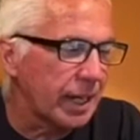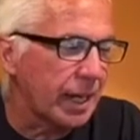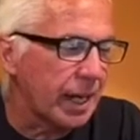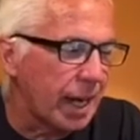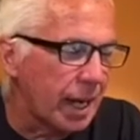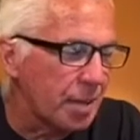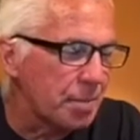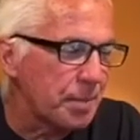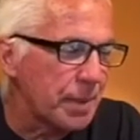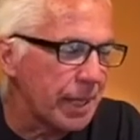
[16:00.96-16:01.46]

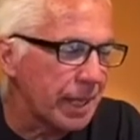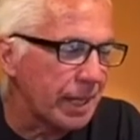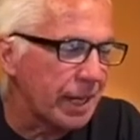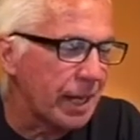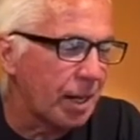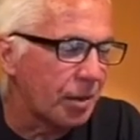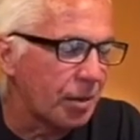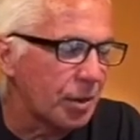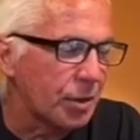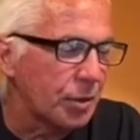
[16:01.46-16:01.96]
Hi, Mia.
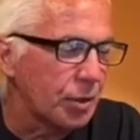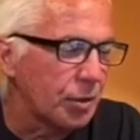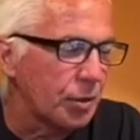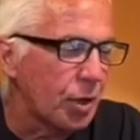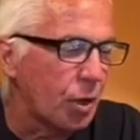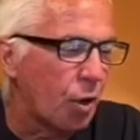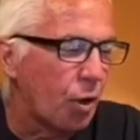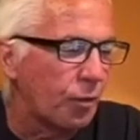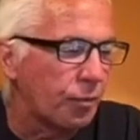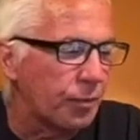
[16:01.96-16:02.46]
How are you?
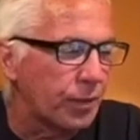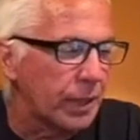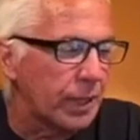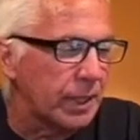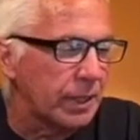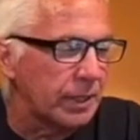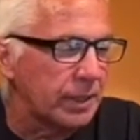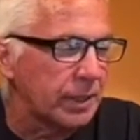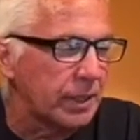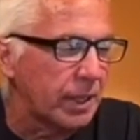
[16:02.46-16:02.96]

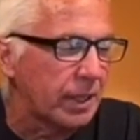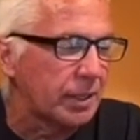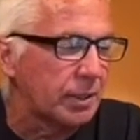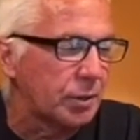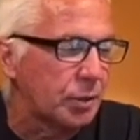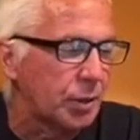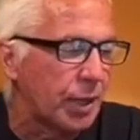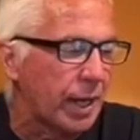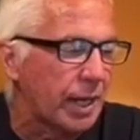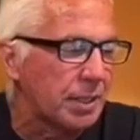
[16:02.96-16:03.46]
Hopefully that
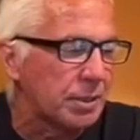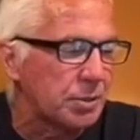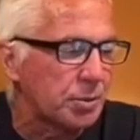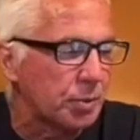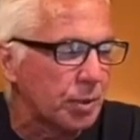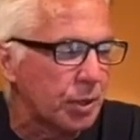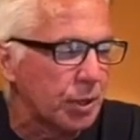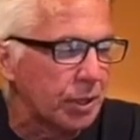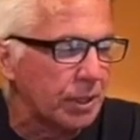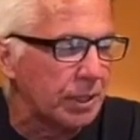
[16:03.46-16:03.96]
you guys
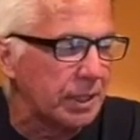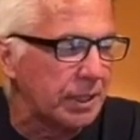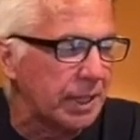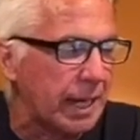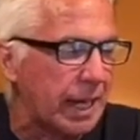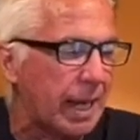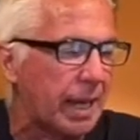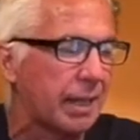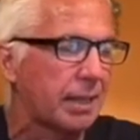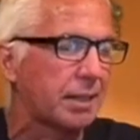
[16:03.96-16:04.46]
were good to
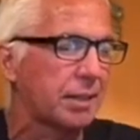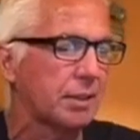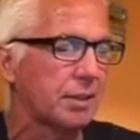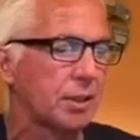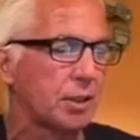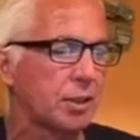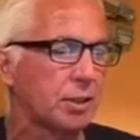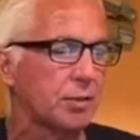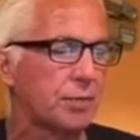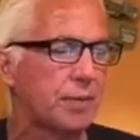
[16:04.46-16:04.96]
Dad.
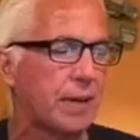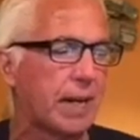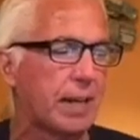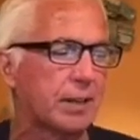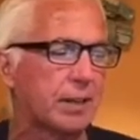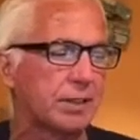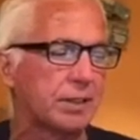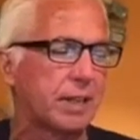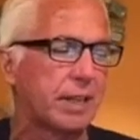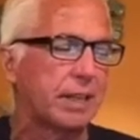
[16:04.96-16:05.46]
You know, it's
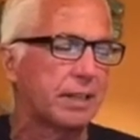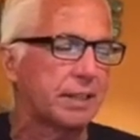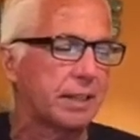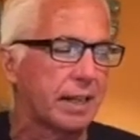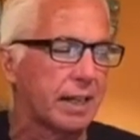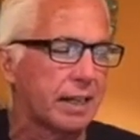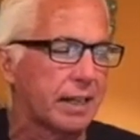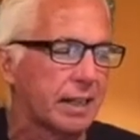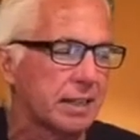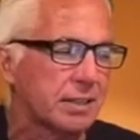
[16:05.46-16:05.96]
Father's Day
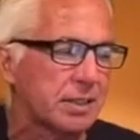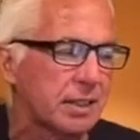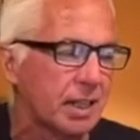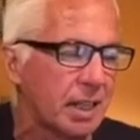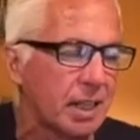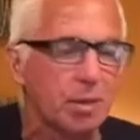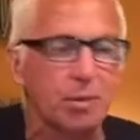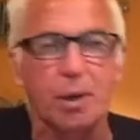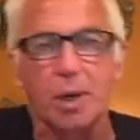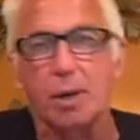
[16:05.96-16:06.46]
today, and that's
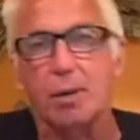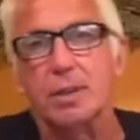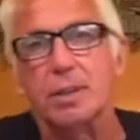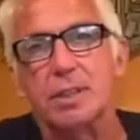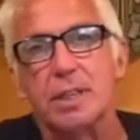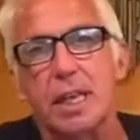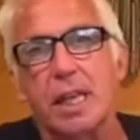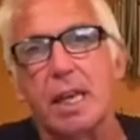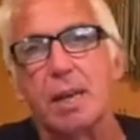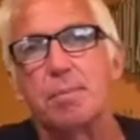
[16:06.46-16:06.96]
another one. I want to
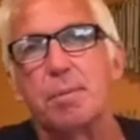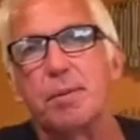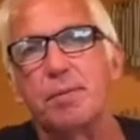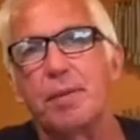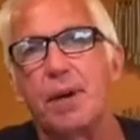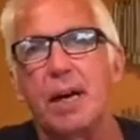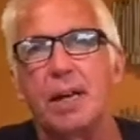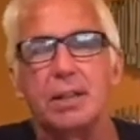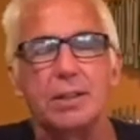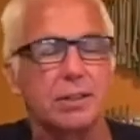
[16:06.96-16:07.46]
say Happy
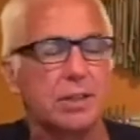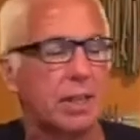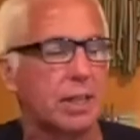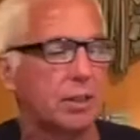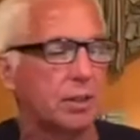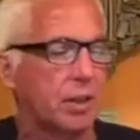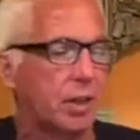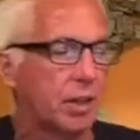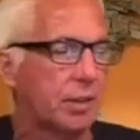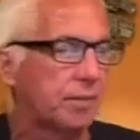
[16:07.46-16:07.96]
Father's Day
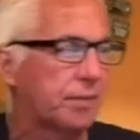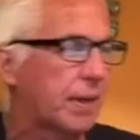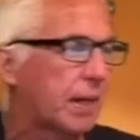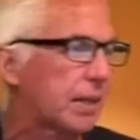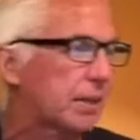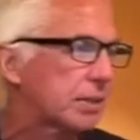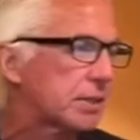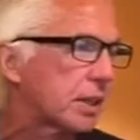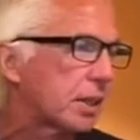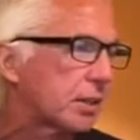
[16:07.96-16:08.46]
to all the
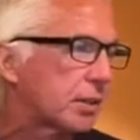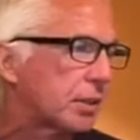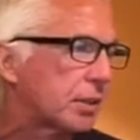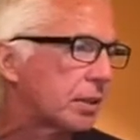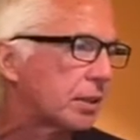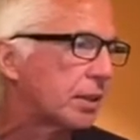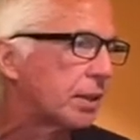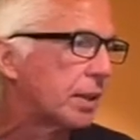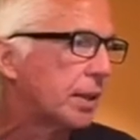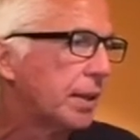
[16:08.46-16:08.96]
fathers out
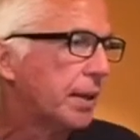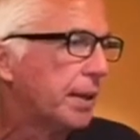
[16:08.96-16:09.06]
there.